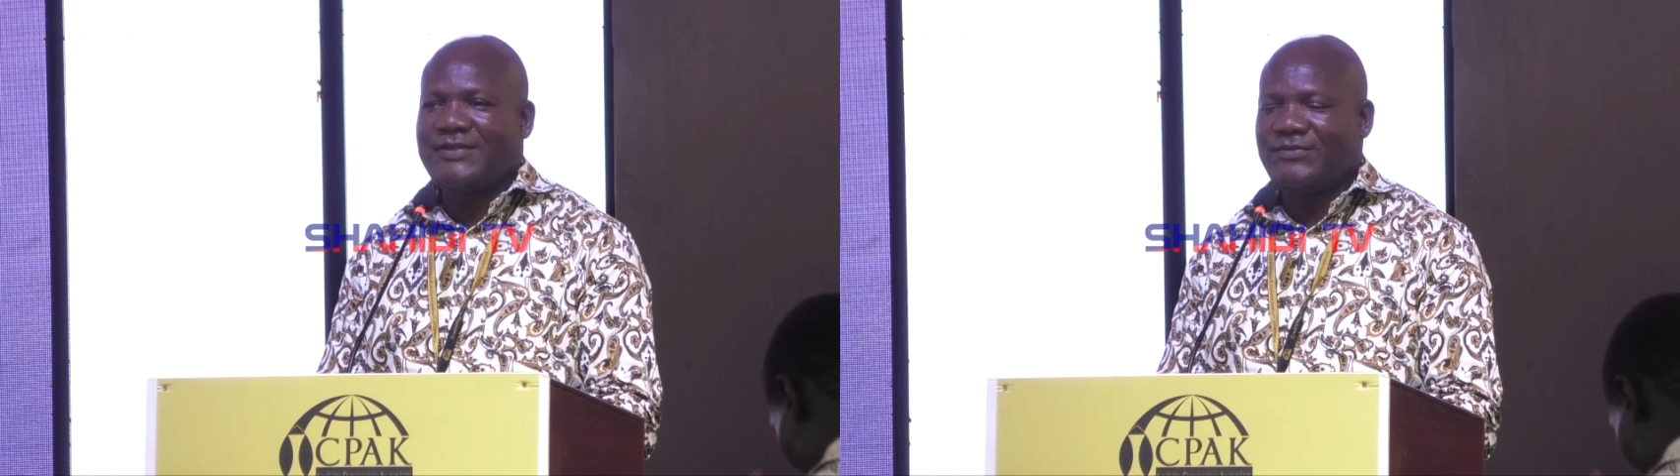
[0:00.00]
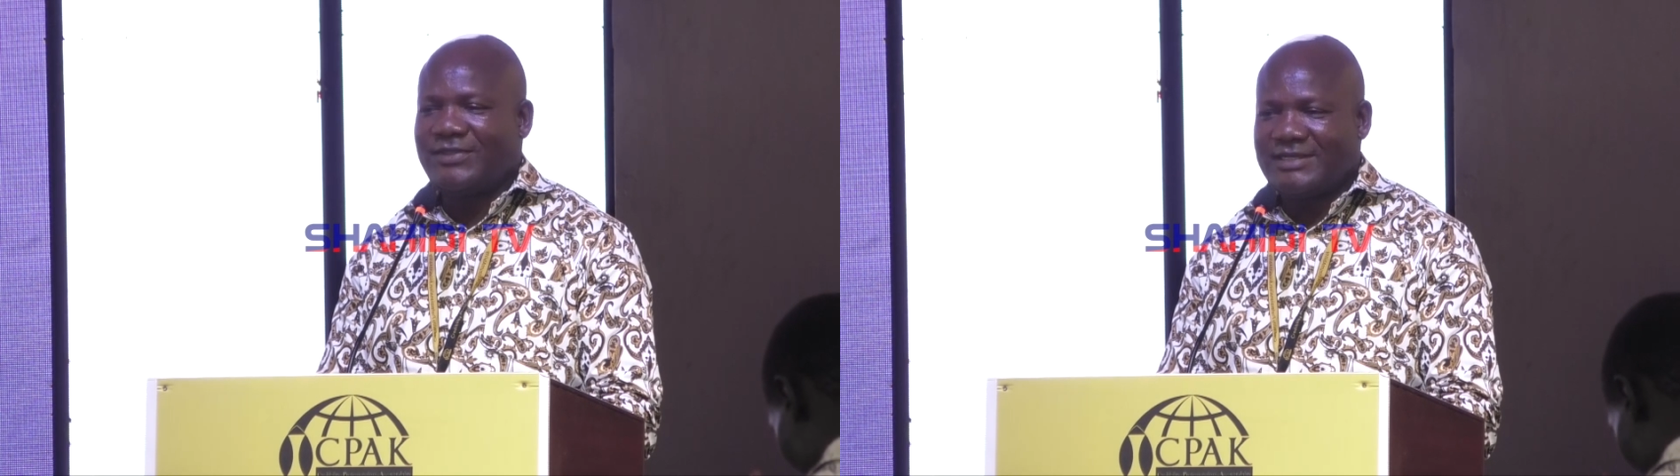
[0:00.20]

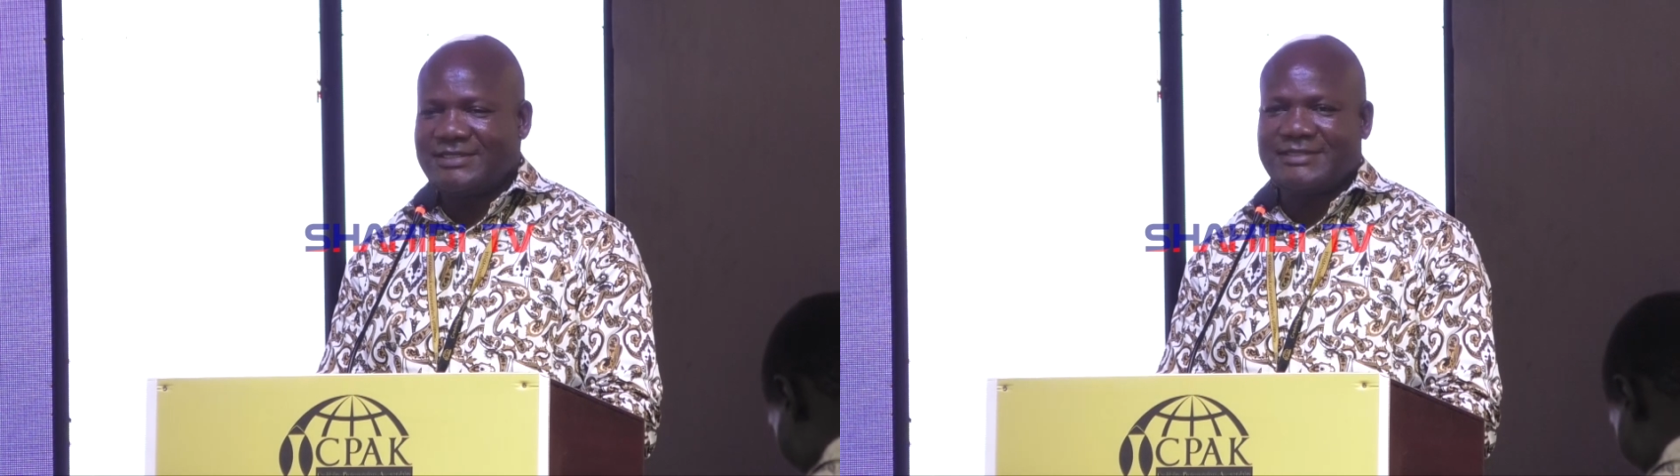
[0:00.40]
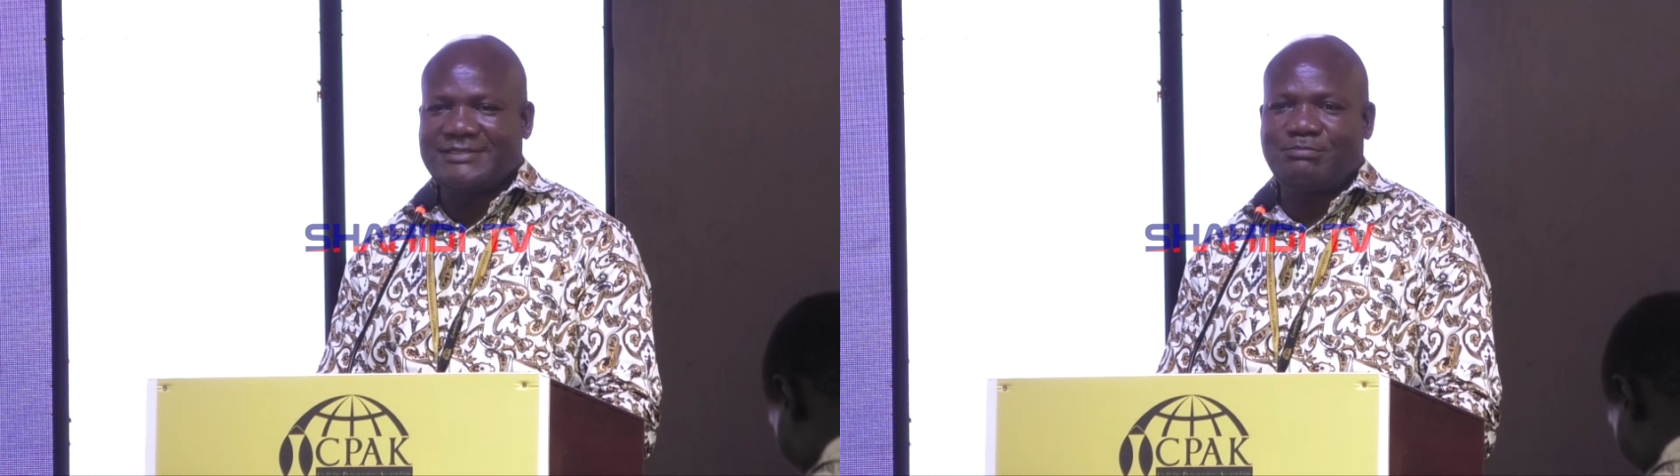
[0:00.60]

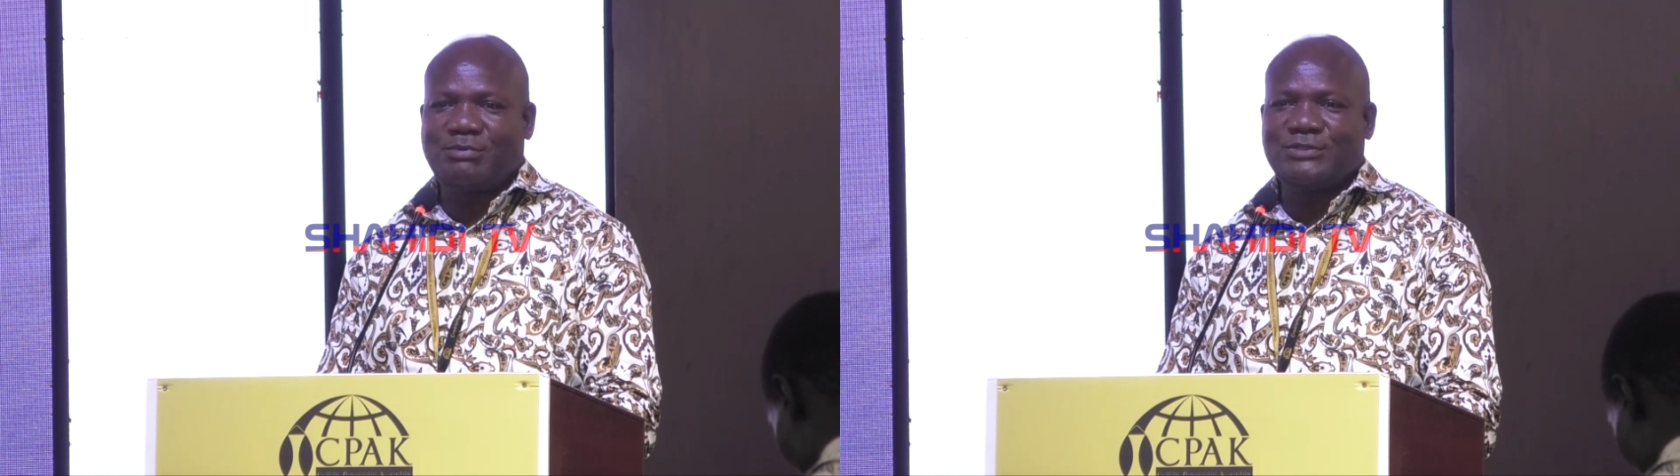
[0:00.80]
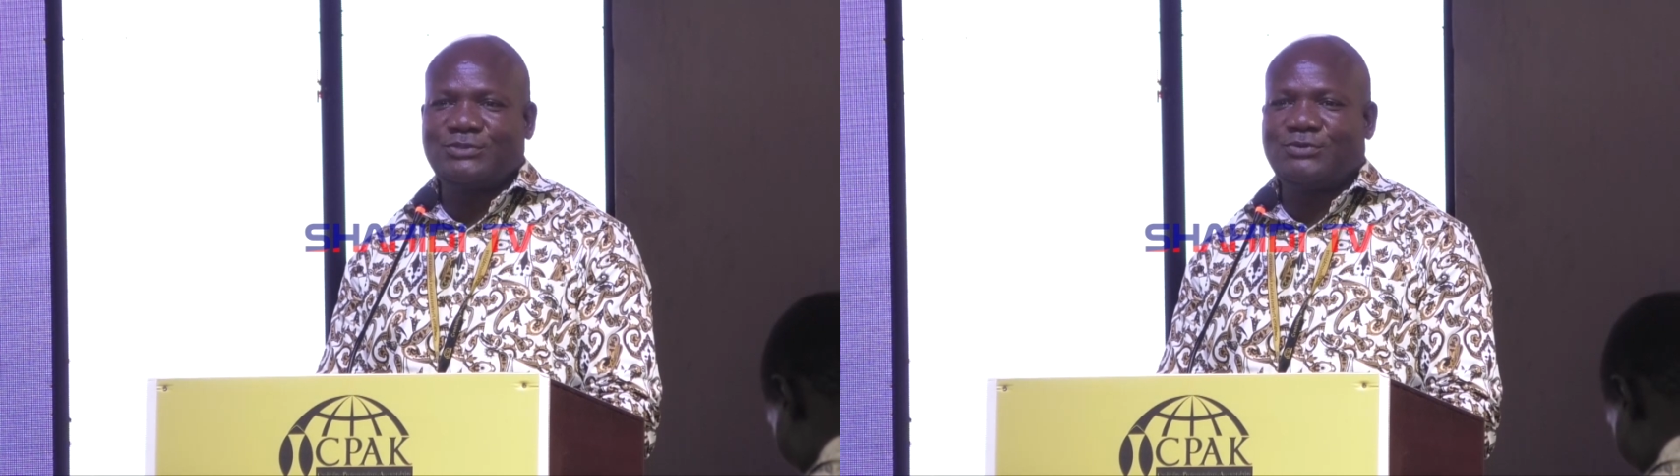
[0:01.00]
that are
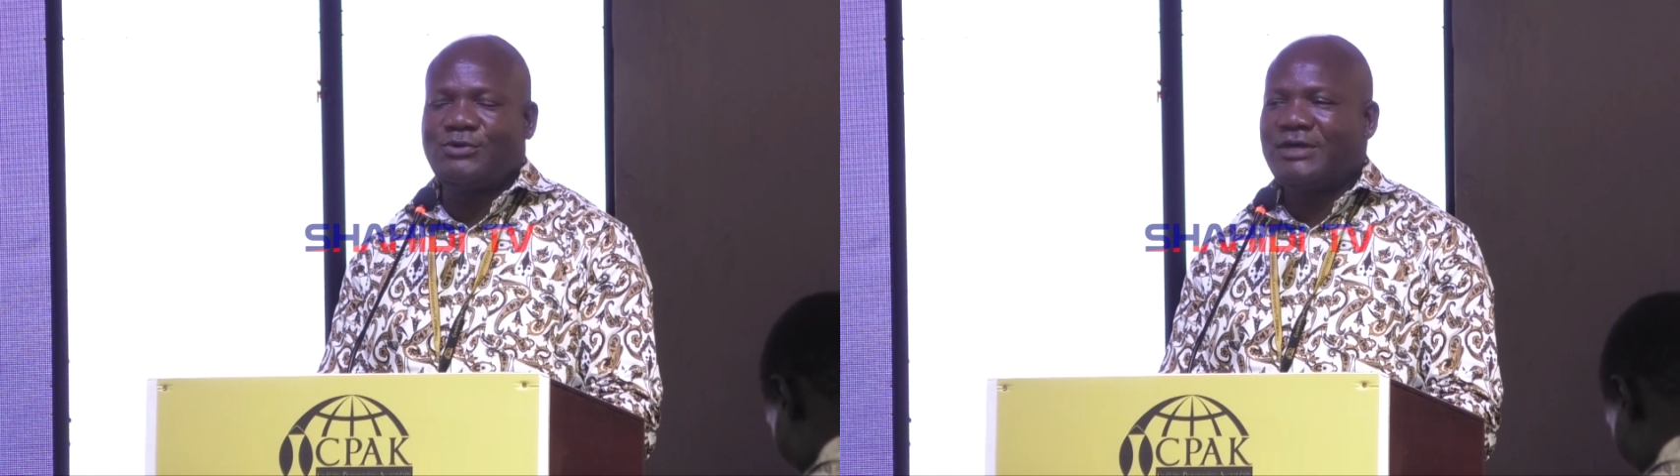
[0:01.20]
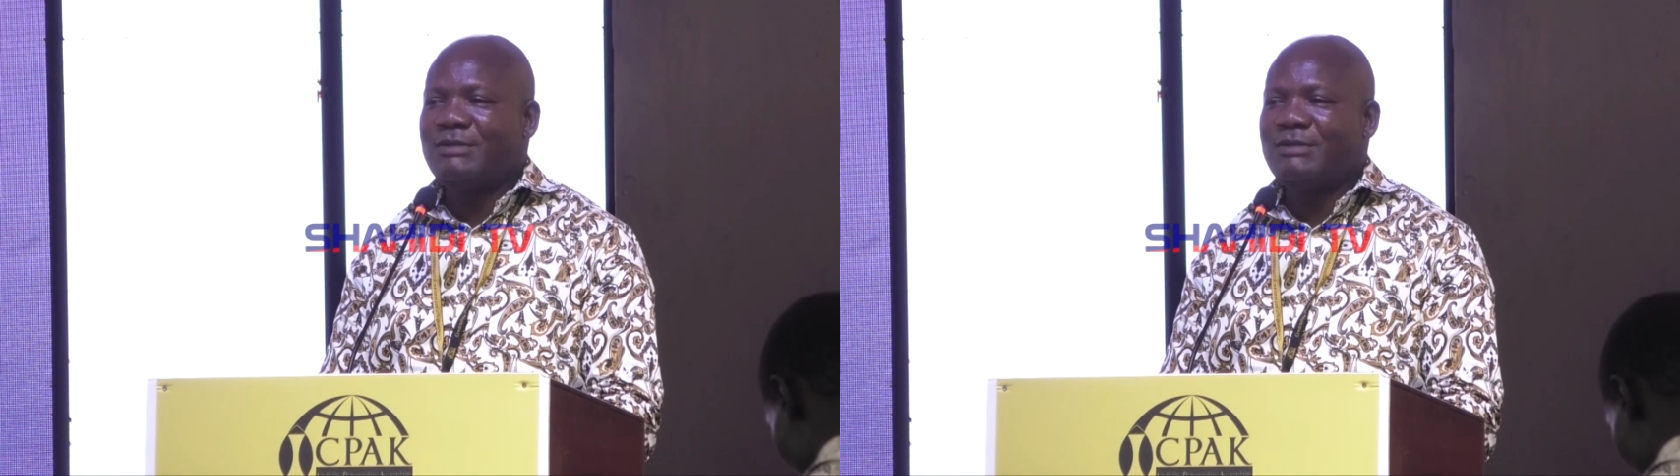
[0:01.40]
supposed to go